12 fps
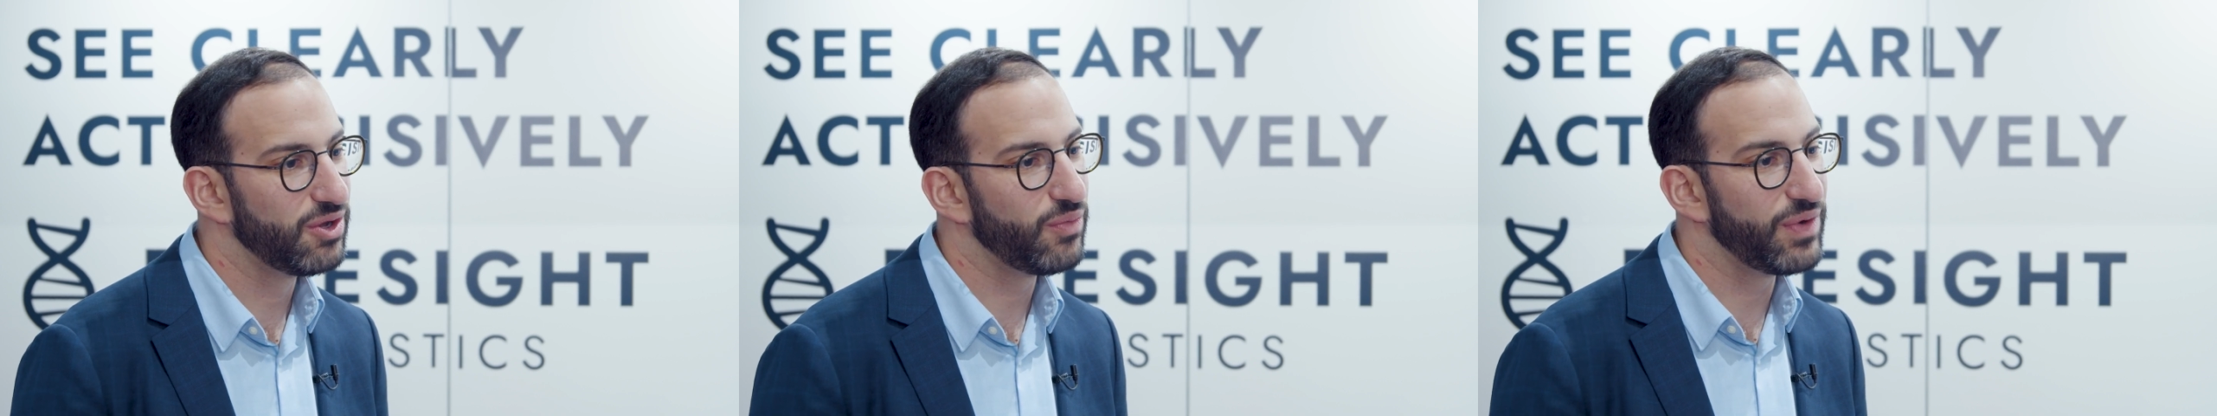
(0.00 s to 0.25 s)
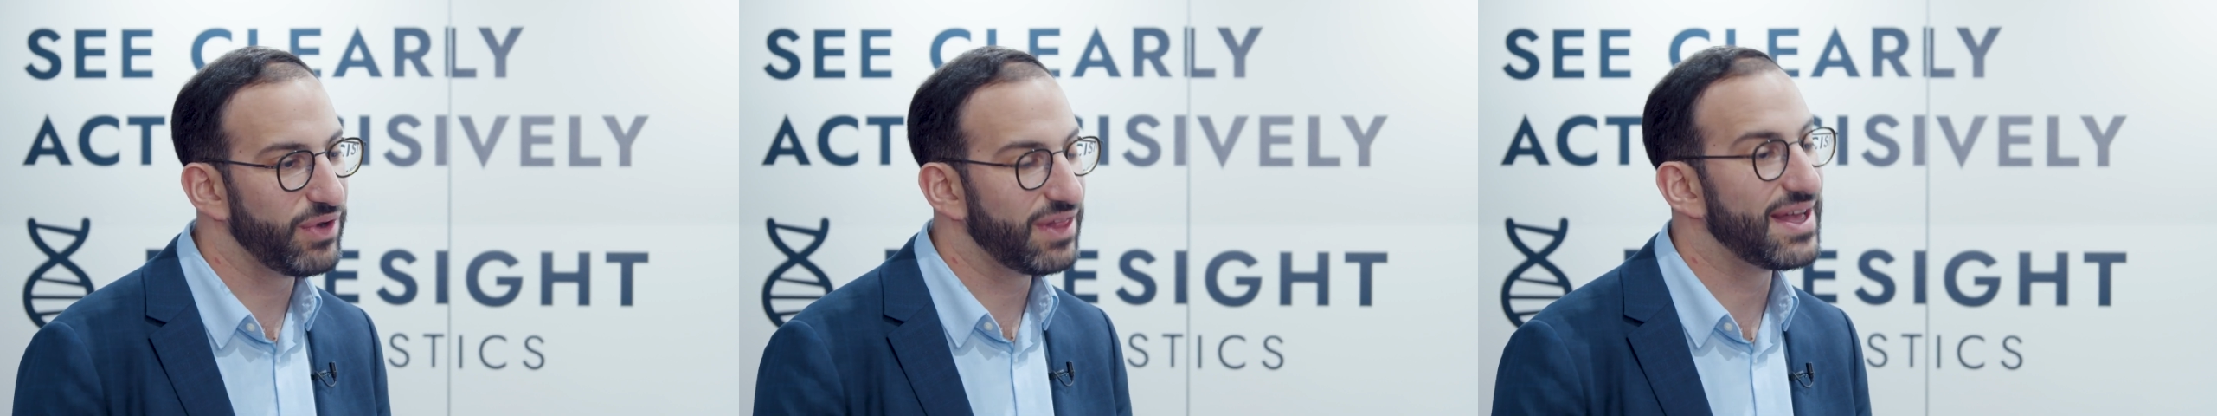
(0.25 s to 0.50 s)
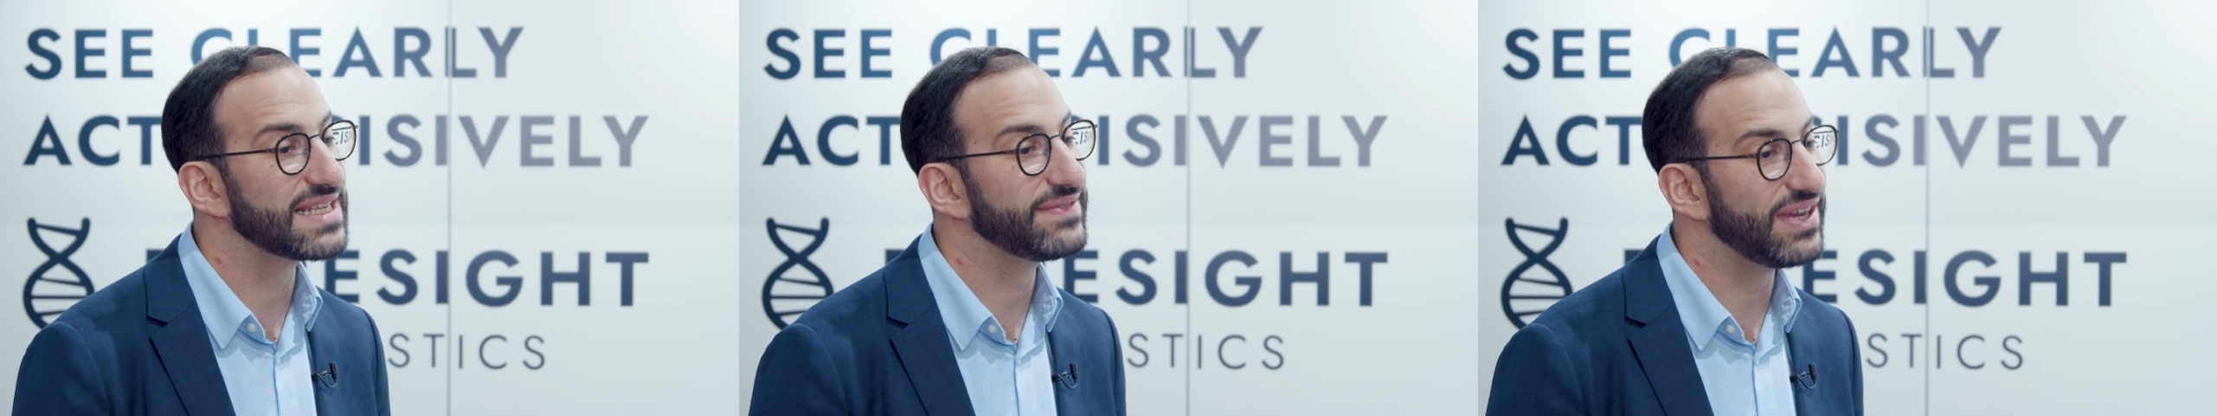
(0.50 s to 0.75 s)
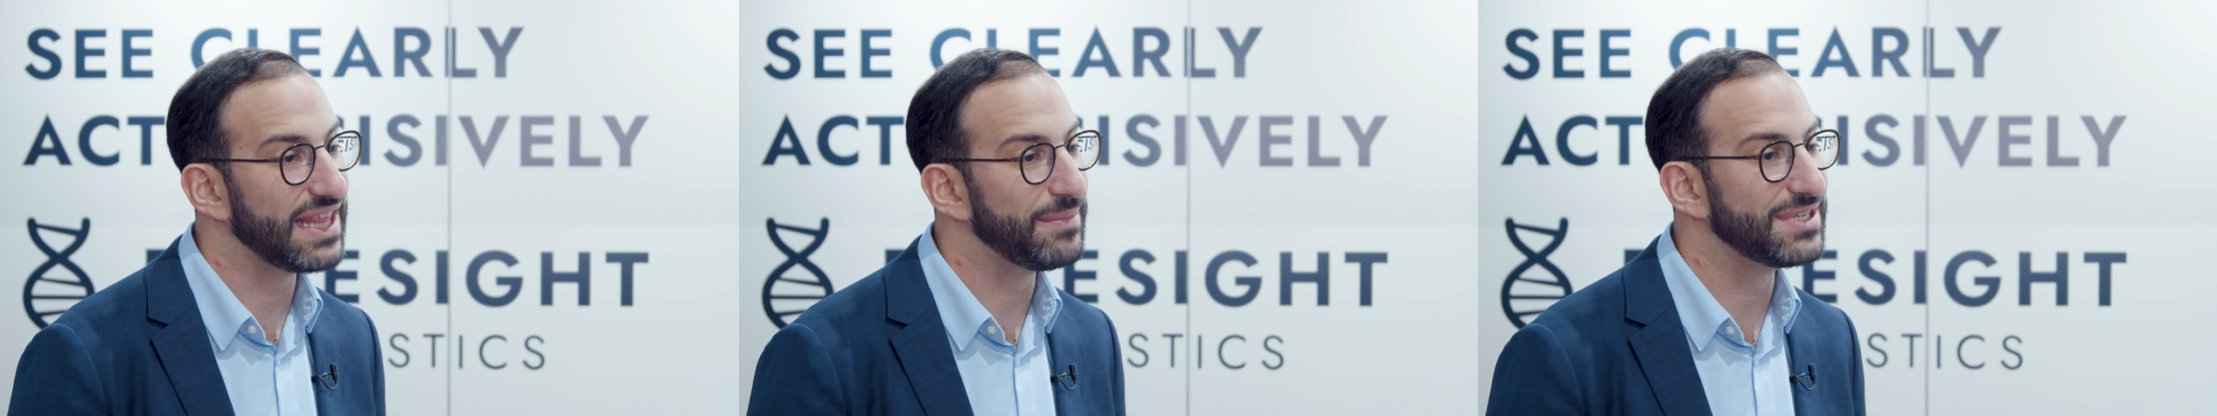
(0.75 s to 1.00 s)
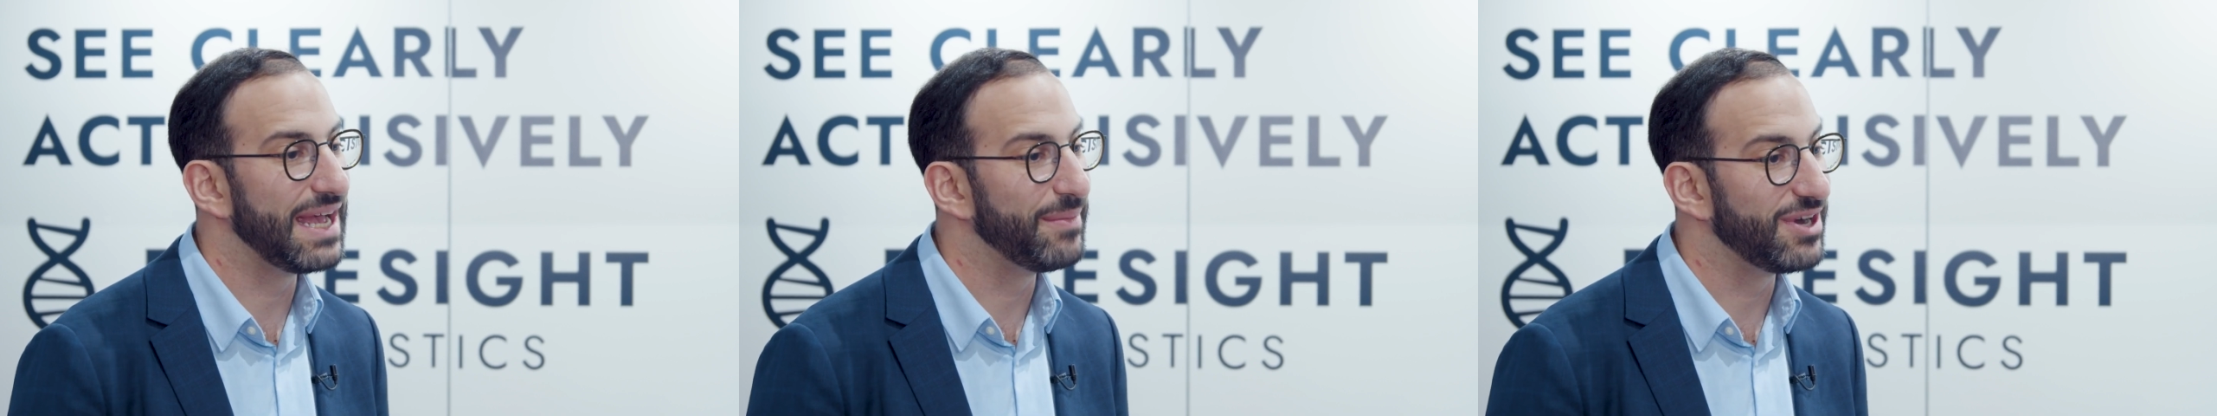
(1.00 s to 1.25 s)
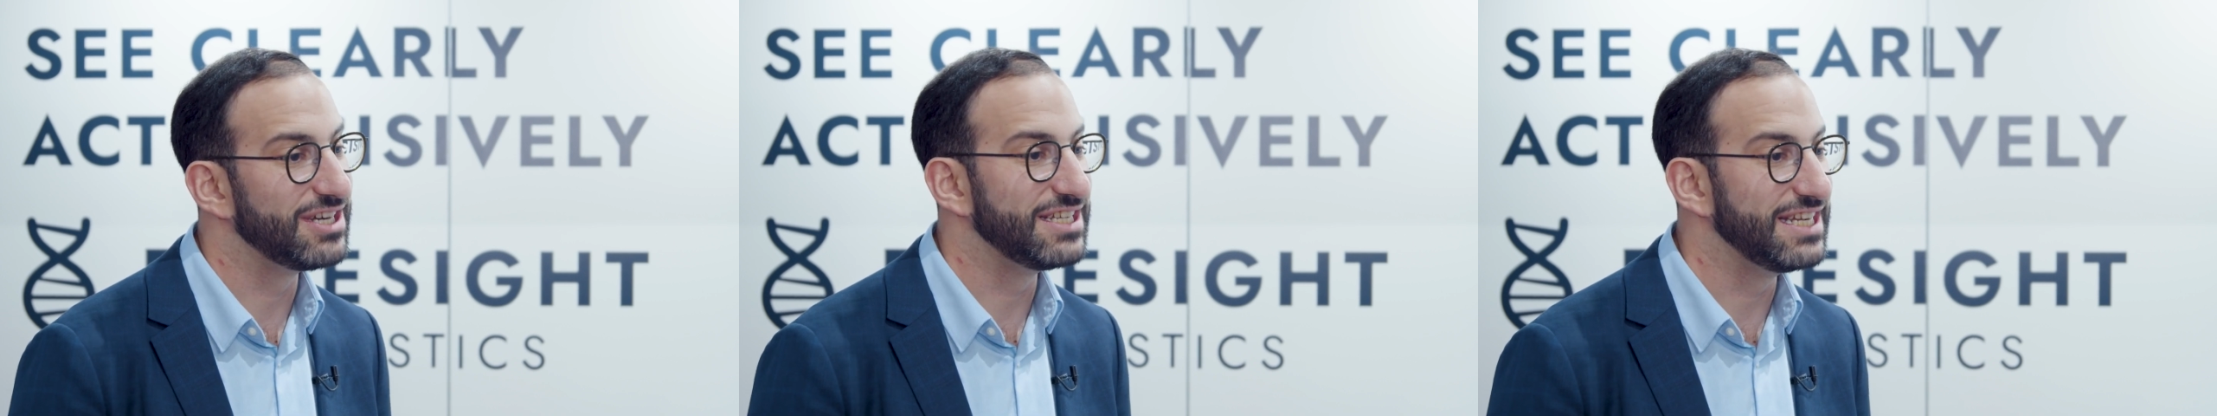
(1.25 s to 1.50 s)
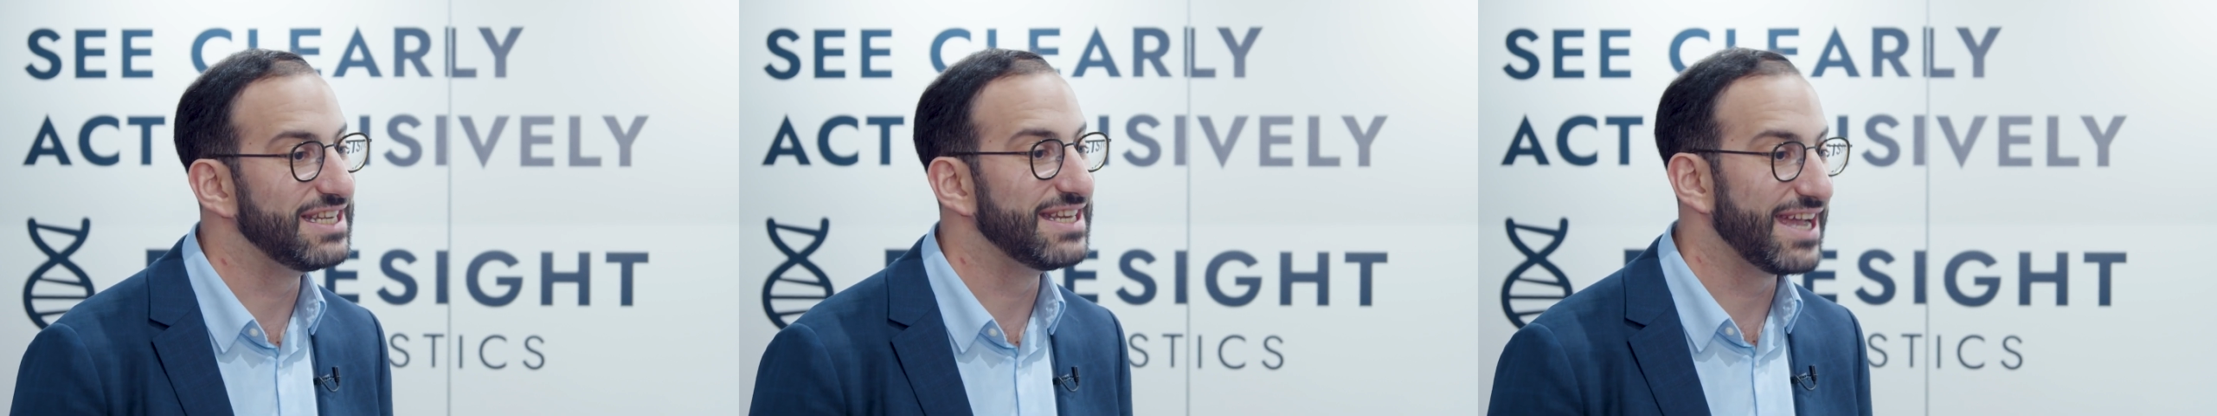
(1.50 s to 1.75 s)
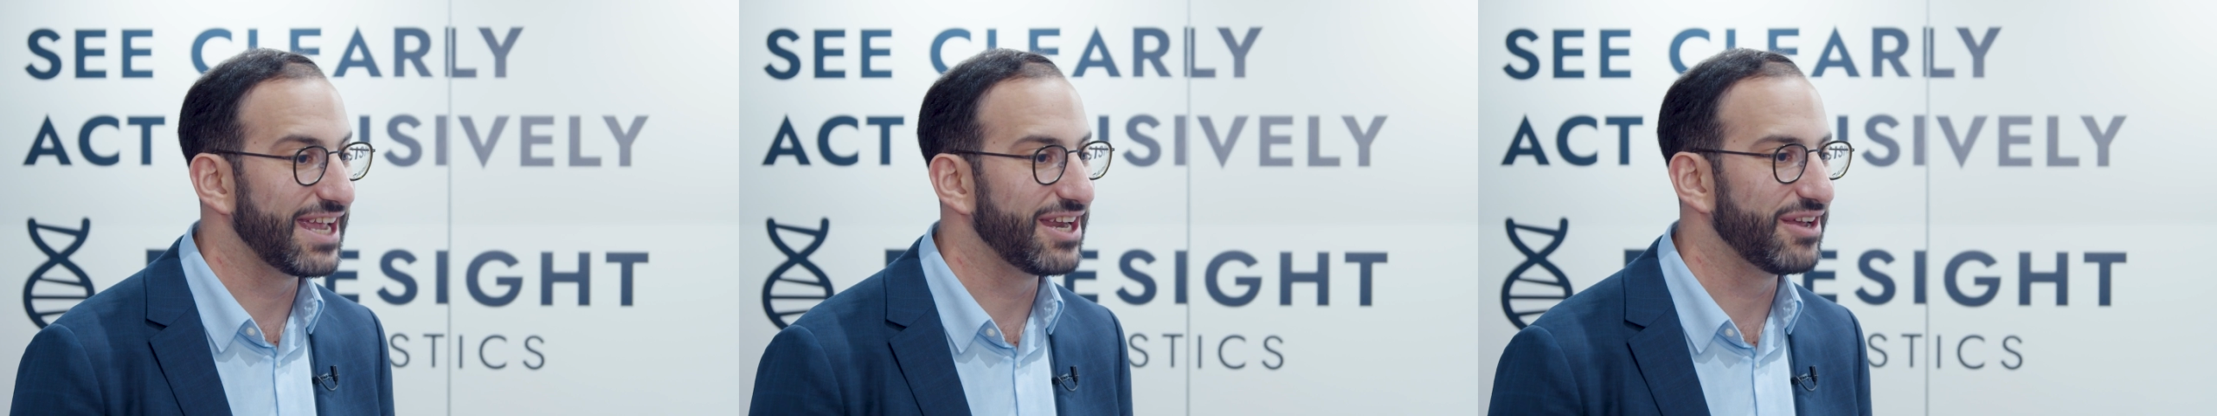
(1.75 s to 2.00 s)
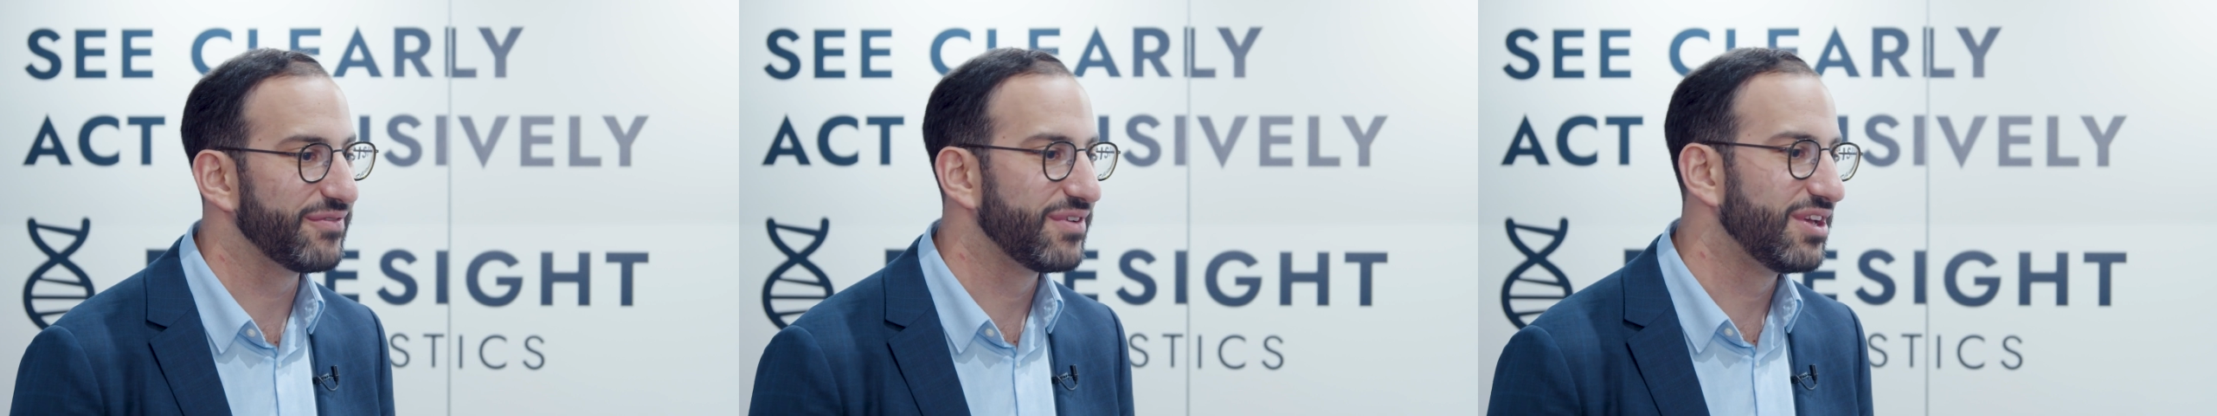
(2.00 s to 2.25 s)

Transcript: we reclassified them as MRD negative.